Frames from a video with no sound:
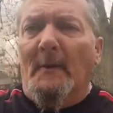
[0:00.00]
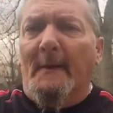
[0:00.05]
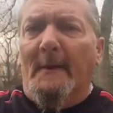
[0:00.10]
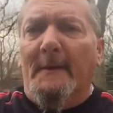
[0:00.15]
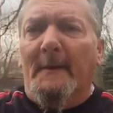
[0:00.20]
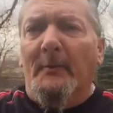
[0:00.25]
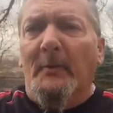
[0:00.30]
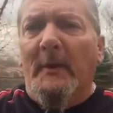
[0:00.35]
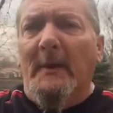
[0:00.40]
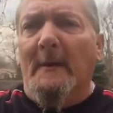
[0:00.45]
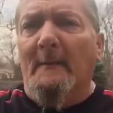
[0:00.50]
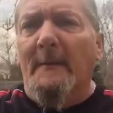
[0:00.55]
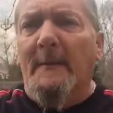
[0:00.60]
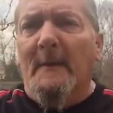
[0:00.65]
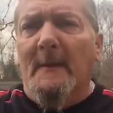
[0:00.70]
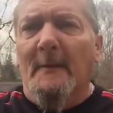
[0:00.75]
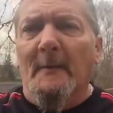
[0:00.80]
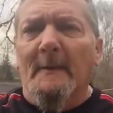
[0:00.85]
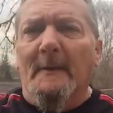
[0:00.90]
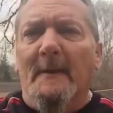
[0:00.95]
And you have
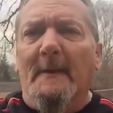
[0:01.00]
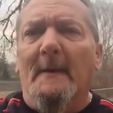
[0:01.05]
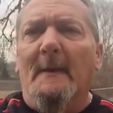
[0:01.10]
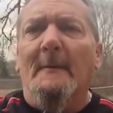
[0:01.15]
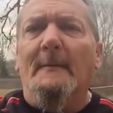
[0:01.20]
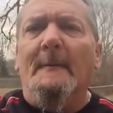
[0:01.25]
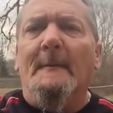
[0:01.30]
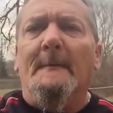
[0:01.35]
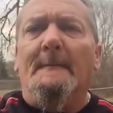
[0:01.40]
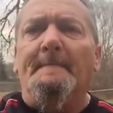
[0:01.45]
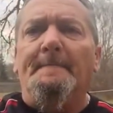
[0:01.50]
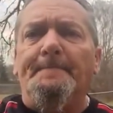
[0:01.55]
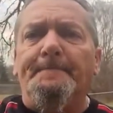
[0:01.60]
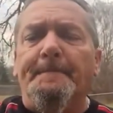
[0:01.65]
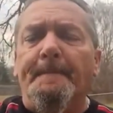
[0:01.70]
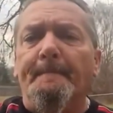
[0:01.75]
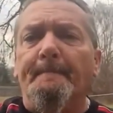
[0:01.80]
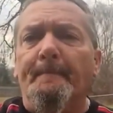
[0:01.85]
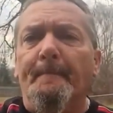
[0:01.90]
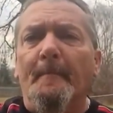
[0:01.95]
the other half
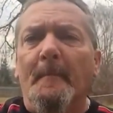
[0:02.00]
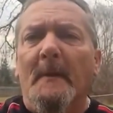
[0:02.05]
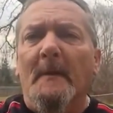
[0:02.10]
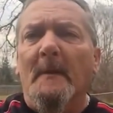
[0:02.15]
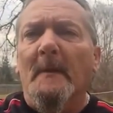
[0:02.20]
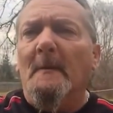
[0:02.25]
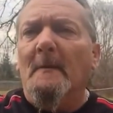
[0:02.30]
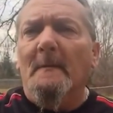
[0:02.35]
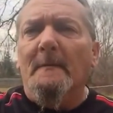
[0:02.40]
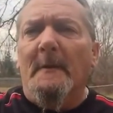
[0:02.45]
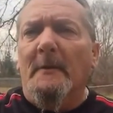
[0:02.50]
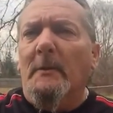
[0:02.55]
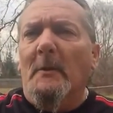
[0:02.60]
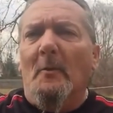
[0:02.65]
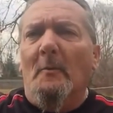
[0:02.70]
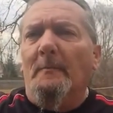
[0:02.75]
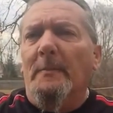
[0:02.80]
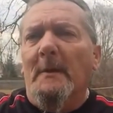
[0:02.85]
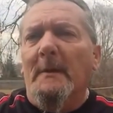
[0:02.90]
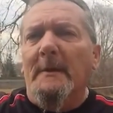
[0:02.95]
that
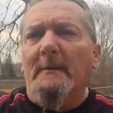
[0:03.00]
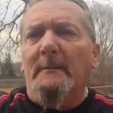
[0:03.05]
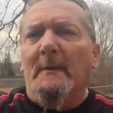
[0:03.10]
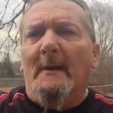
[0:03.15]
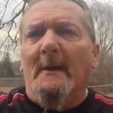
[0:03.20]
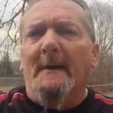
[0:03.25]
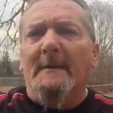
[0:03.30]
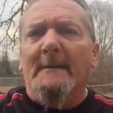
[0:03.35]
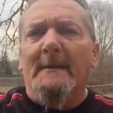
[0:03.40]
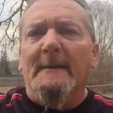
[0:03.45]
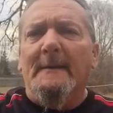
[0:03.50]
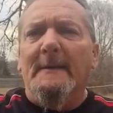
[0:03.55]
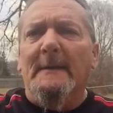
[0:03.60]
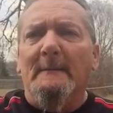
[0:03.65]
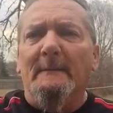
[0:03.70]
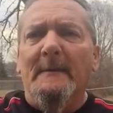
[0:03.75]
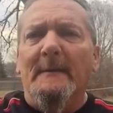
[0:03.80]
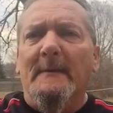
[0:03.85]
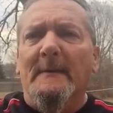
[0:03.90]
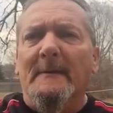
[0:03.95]
don't believe ISIS
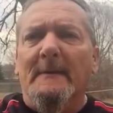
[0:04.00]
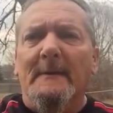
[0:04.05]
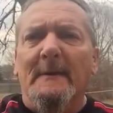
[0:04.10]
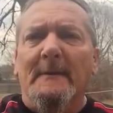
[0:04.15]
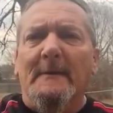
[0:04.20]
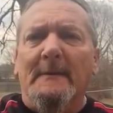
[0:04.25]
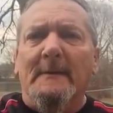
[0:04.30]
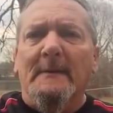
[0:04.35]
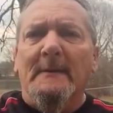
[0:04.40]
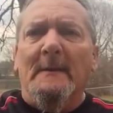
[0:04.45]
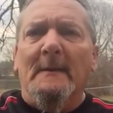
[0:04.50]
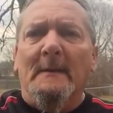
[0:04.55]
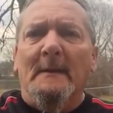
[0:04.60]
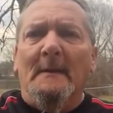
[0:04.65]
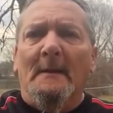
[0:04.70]
even exists,